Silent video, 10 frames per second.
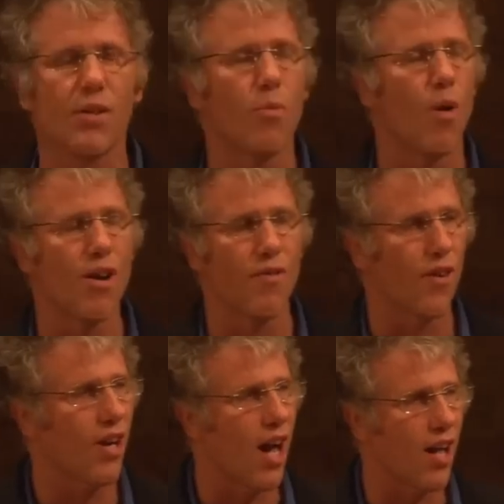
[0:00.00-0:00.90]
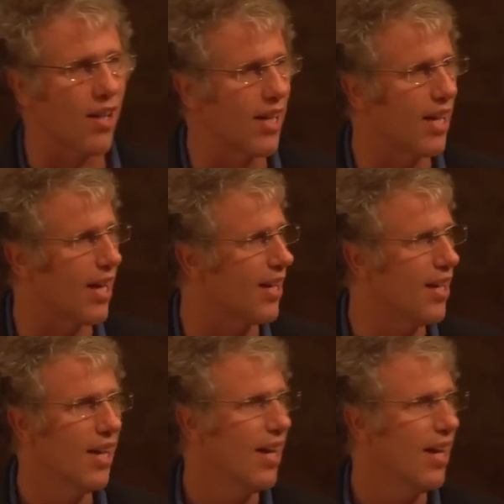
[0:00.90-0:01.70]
is a wonderful colleague. And